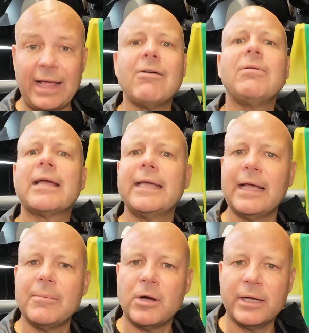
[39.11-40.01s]
How
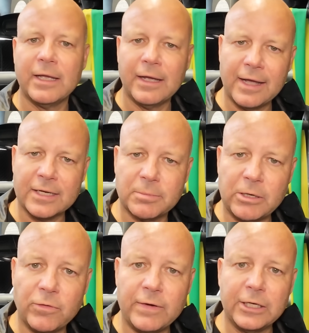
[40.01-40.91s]
lucky am I to be
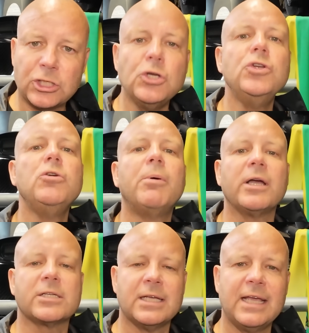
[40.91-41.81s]
revealing two new
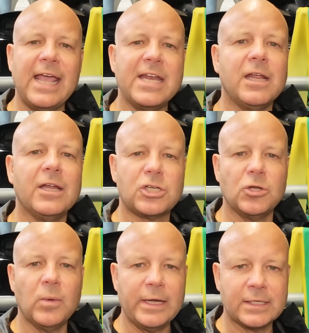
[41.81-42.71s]
bikes in
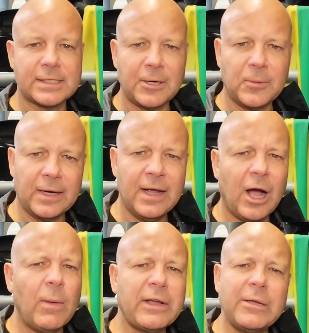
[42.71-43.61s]
2 weeks? So, I
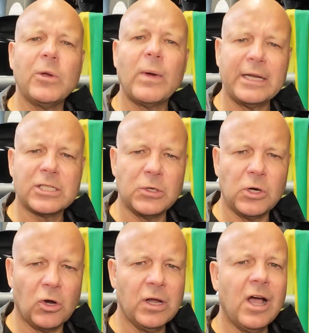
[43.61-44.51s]
won't keep you waiting too
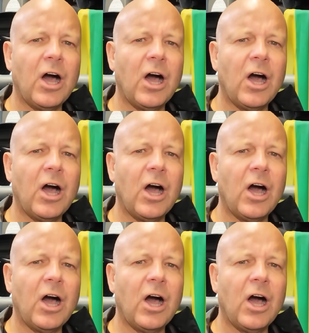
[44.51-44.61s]
long.